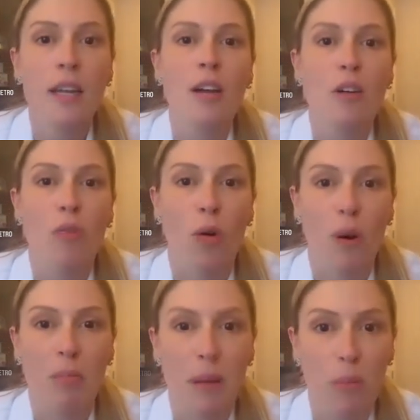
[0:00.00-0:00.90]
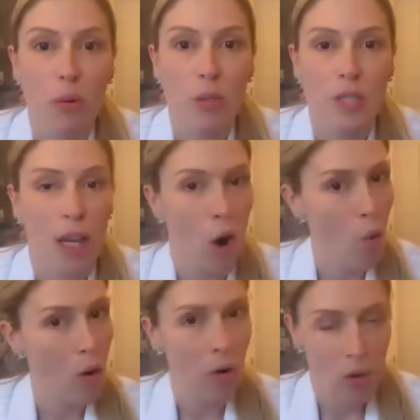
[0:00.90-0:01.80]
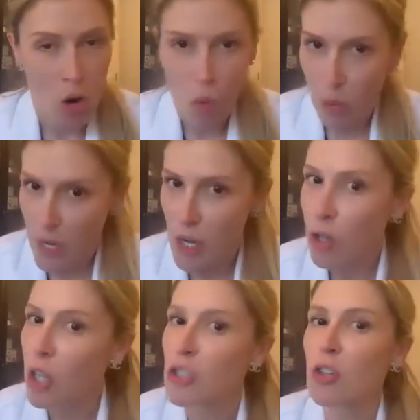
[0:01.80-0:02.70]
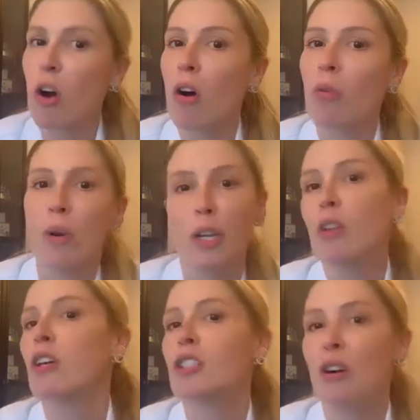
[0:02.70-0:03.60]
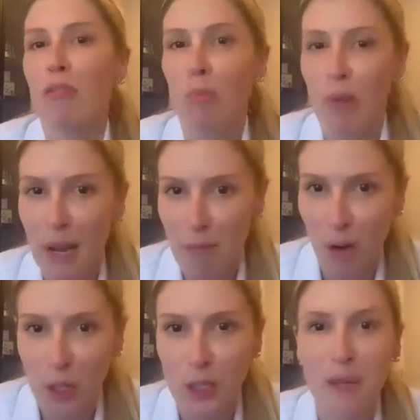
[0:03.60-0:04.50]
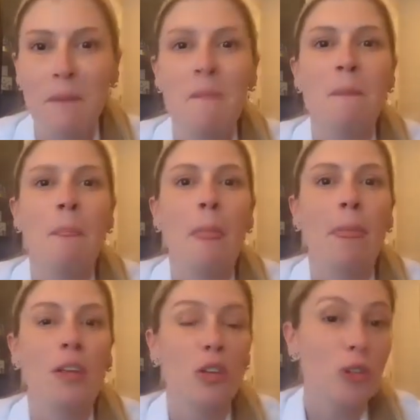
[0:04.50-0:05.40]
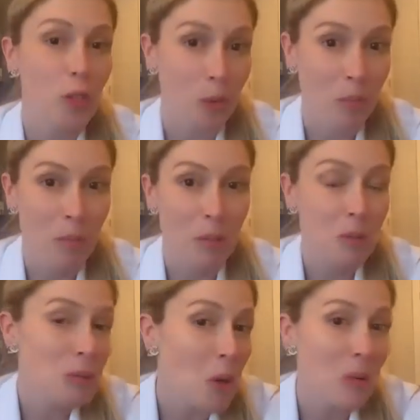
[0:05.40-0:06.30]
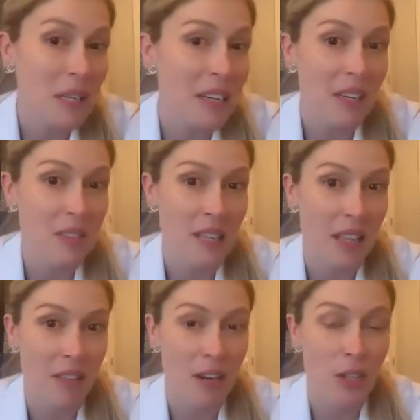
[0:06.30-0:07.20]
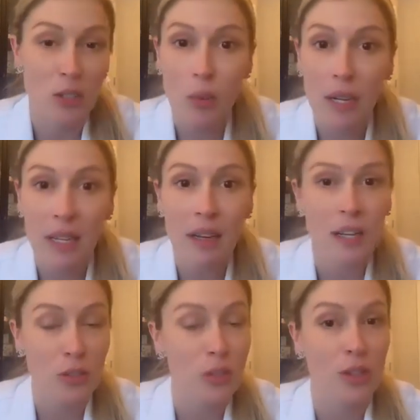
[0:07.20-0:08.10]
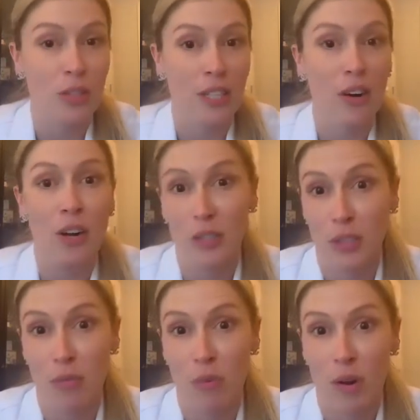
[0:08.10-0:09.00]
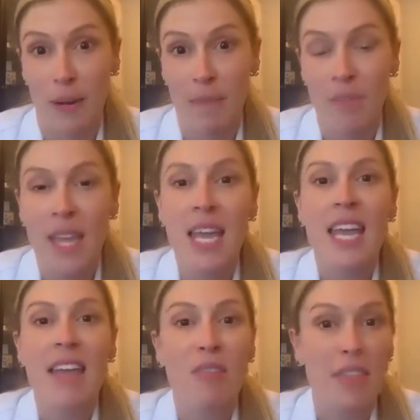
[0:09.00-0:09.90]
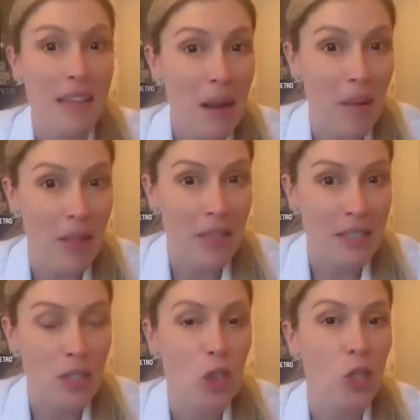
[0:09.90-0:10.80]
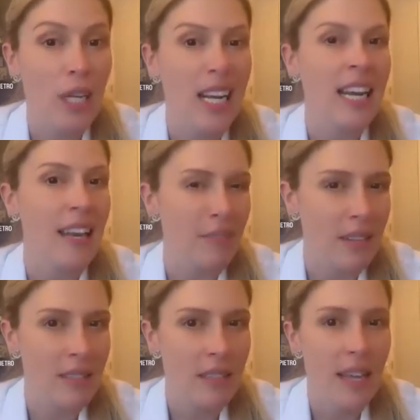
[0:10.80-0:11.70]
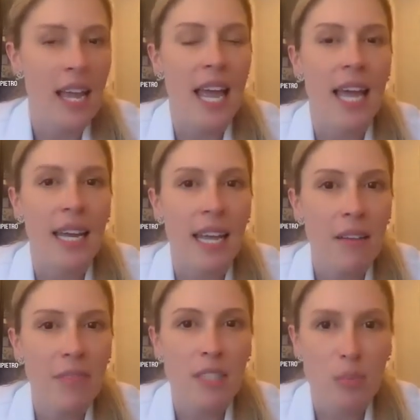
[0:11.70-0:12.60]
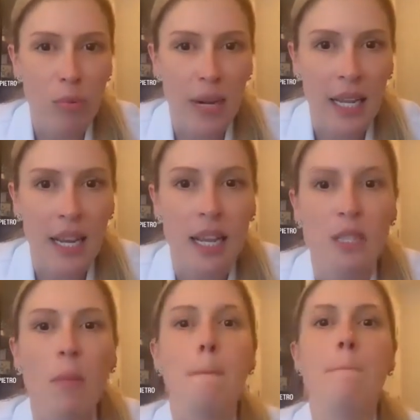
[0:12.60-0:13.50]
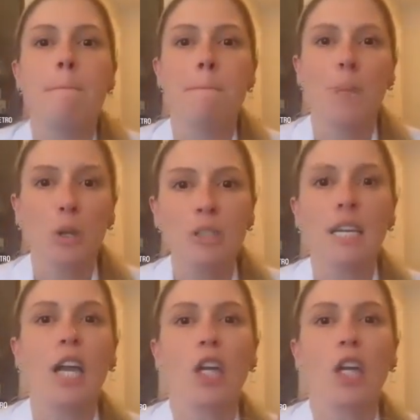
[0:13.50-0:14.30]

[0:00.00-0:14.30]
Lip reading: for people who say, oh, well, we need cholesterol for brain function. You do, but you don't need an LDL of 120, 130, or 140. If we think about this, look at an infant. An infant's brain is building and